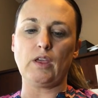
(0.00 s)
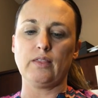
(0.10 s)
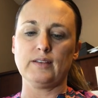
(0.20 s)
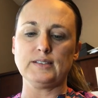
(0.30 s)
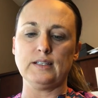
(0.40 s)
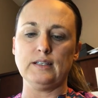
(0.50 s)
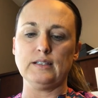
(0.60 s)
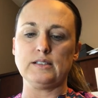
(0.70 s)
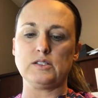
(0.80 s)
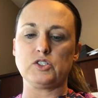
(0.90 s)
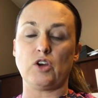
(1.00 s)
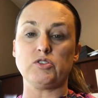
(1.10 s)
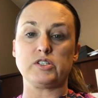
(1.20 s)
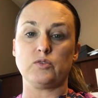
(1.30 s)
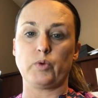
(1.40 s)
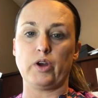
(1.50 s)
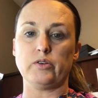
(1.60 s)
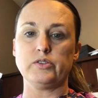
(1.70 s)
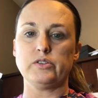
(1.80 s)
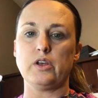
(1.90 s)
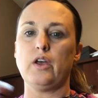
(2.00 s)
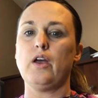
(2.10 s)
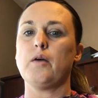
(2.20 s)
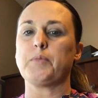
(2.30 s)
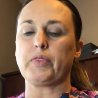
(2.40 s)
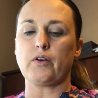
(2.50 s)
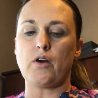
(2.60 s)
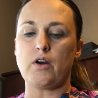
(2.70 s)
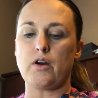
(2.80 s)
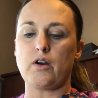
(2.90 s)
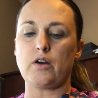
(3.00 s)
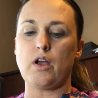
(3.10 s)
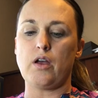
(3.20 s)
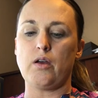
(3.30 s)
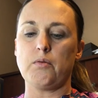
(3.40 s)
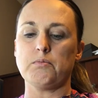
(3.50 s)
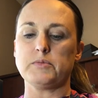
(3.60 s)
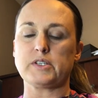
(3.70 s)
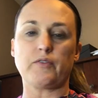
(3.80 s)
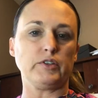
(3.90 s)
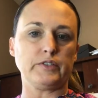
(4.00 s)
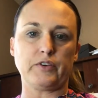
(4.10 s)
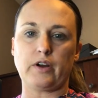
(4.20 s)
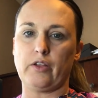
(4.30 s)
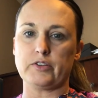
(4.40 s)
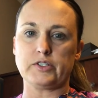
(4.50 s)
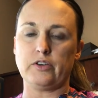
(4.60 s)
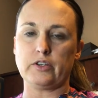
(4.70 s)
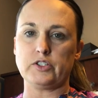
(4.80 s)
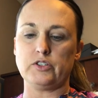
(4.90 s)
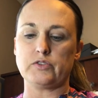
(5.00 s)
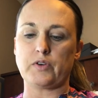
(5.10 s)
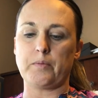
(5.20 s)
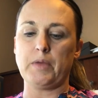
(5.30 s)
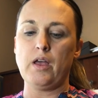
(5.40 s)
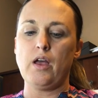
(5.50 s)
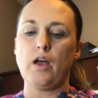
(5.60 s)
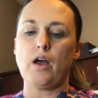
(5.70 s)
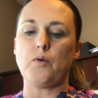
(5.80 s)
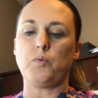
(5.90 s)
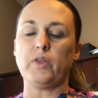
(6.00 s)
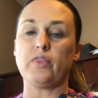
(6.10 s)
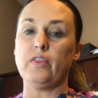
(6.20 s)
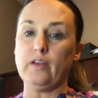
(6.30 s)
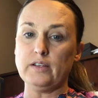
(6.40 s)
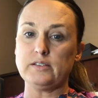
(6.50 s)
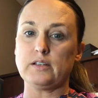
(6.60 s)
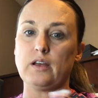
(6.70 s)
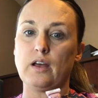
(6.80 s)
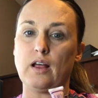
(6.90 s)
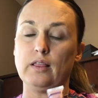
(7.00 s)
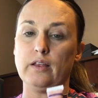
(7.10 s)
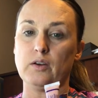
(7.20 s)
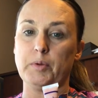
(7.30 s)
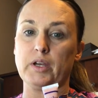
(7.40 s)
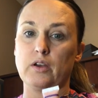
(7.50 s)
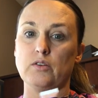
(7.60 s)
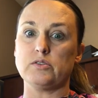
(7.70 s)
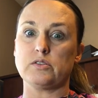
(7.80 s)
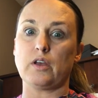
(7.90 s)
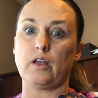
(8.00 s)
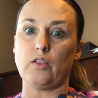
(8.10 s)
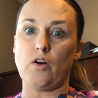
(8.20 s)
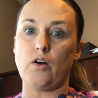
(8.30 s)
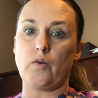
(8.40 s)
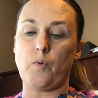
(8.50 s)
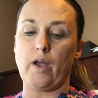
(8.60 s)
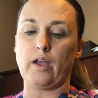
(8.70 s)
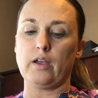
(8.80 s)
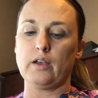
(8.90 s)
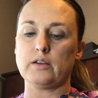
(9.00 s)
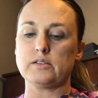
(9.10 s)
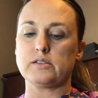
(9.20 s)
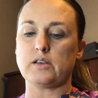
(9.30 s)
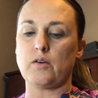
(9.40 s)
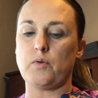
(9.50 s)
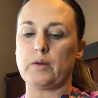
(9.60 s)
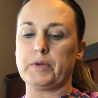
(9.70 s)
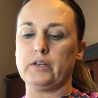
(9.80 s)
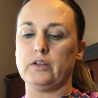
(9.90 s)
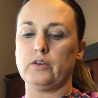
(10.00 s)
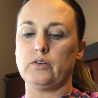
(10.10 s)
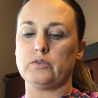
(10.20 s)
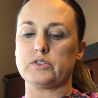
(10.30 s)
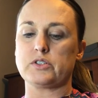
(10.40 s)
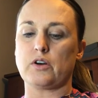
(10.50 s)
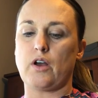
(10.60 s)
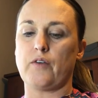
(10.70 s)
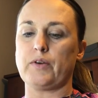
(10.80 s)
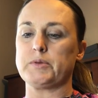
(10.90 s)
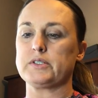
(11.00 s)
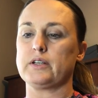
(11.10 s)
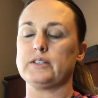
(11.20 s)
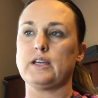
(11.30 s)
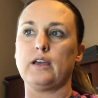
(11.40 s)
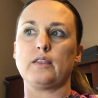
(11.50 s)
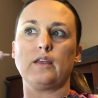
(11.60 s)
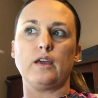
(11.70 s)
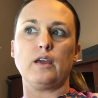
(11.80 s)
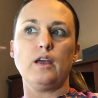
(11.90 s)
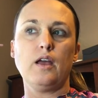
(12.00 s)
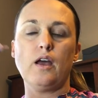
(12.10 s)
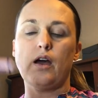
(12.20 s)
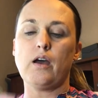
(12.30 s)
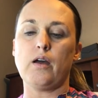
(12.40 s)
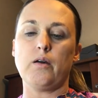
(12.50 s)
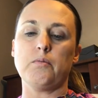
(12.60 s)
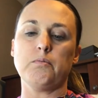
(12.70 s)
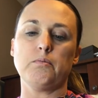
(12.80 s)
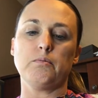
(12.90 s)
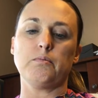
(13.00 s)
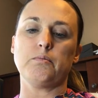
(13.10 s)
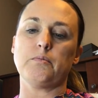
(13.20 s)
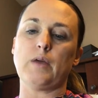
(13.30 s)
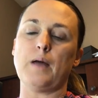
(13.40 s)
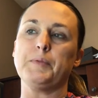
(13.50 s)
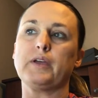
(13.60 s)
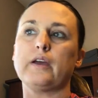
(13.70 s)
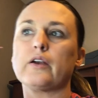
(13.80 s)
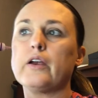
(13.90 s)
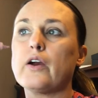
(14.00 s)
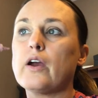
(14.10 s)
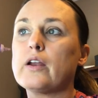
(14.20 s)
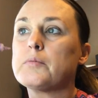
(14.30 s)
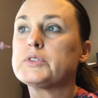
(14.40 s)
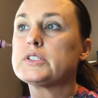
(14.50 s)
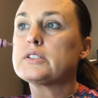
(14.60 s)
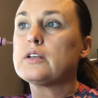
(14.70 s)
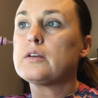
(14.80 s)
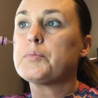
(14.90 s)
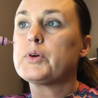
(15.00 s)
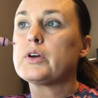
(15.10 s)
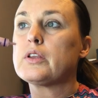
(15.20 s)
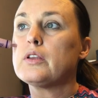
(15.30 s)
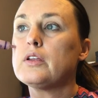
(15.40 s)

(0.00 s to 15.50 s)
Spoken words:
This is toasted rose, but there are several different colors that you can choose from. With this, a little bit goes a long way. So what I'm going to do to start off, I'm just going to take the applicator here, and I'm just going to put